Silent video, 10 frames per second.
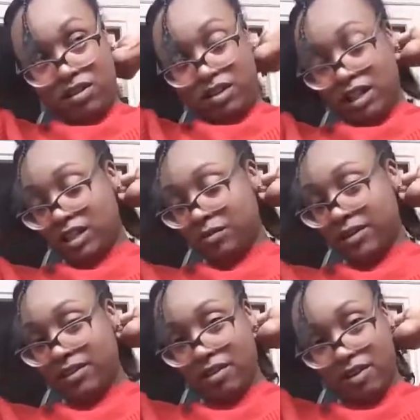That's
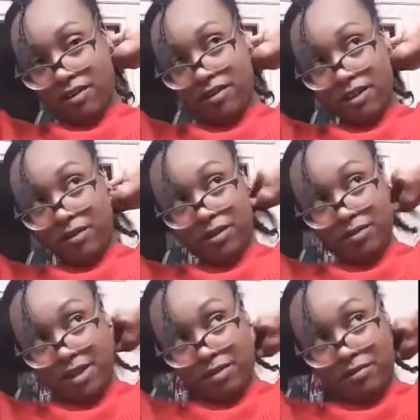what all of that was
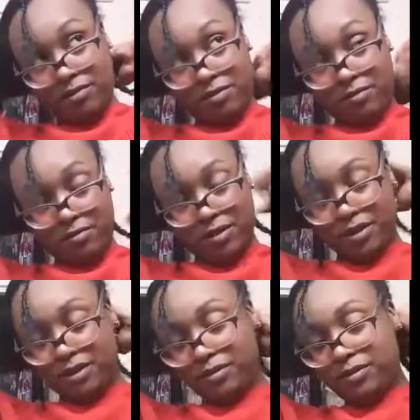about,
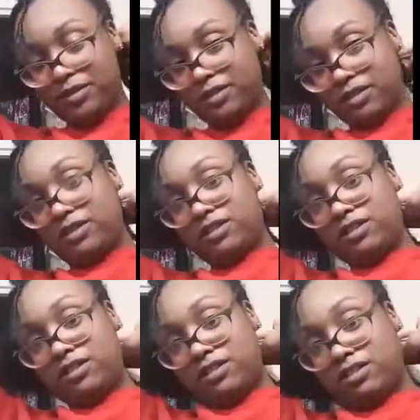but we're
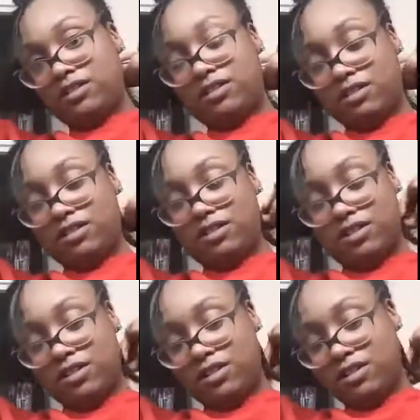gonna
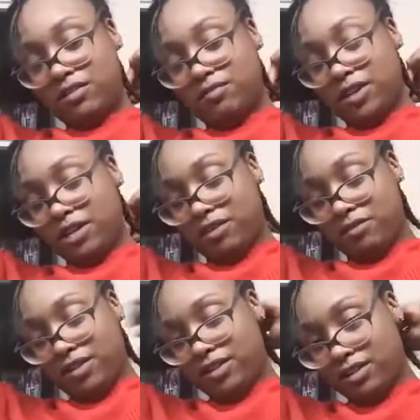make it
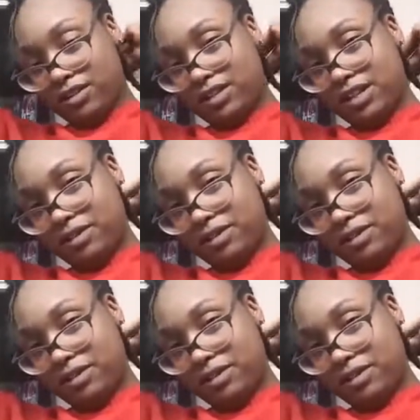work this